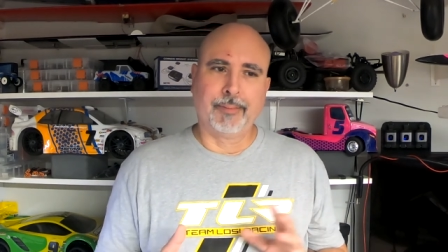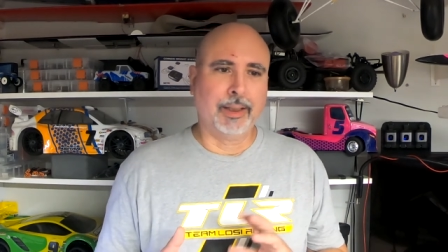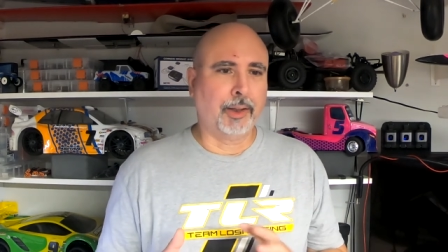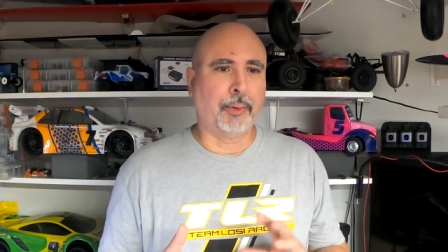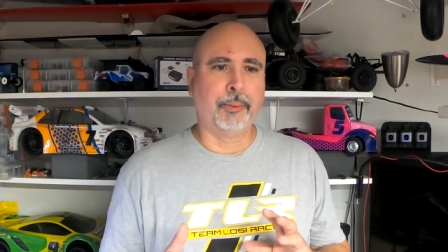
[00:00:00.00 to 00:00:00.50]

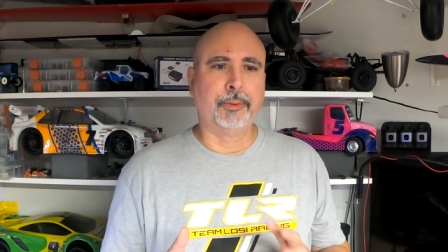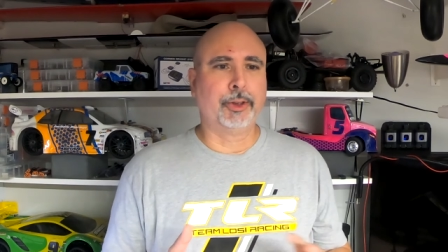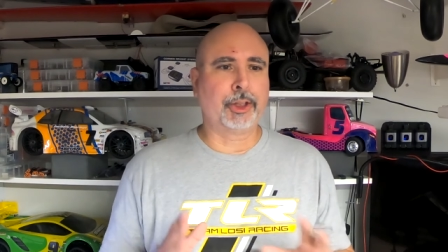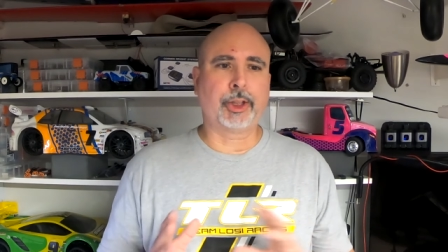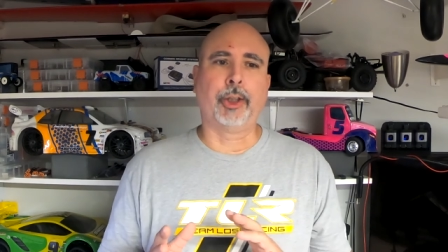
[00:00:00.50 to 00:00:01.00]
you know,
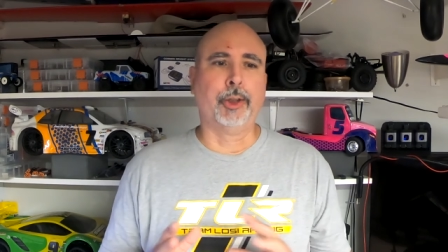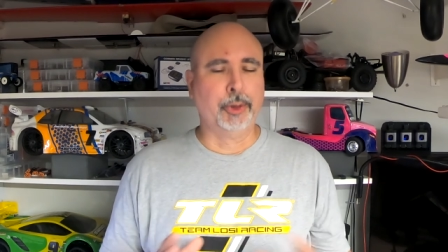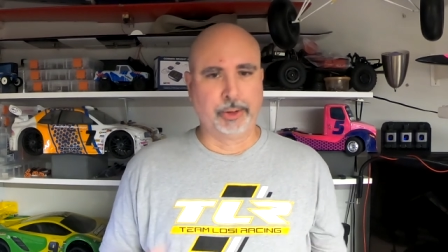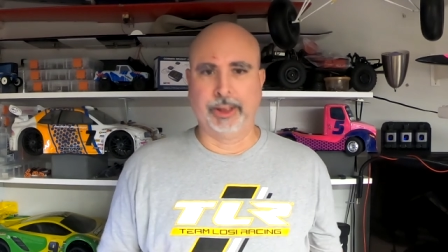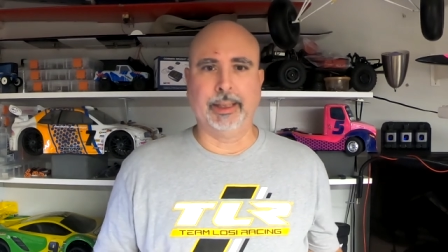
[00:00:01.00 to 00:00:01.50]
you're just
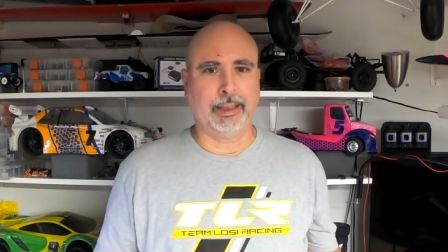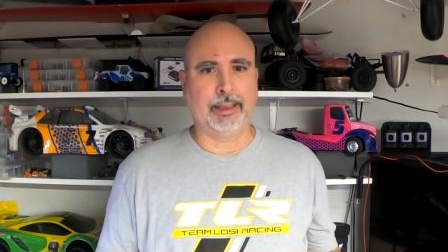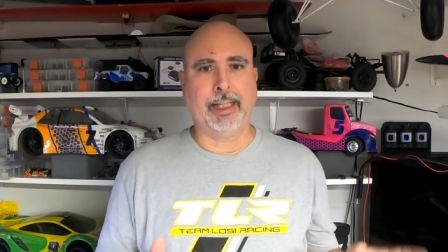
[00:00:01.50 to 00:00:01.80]
losing it.